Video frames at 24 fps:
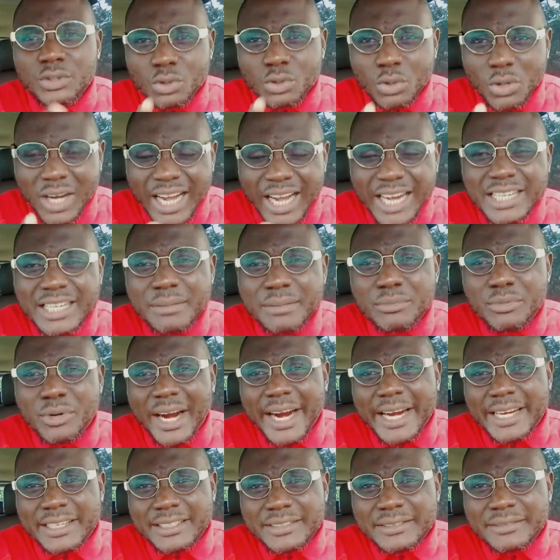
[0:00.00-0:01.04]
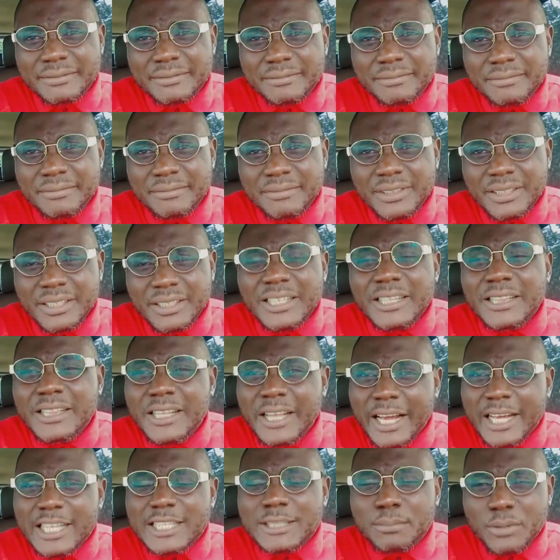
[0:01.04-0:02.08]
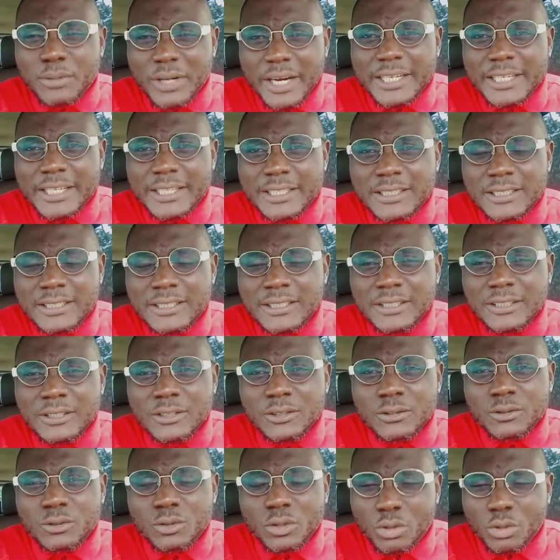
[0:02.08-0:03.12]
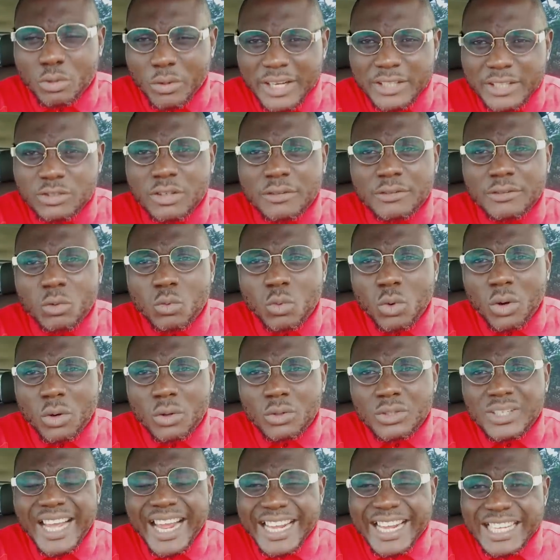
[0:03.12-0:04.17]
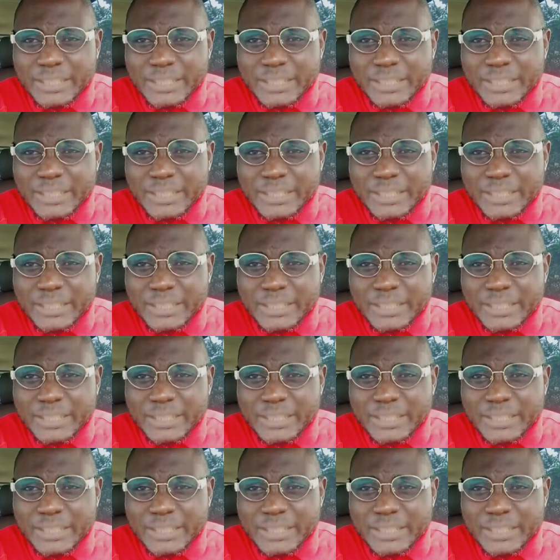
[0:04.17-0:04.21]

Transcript: You heard him right. They are spreading to the rest of the world,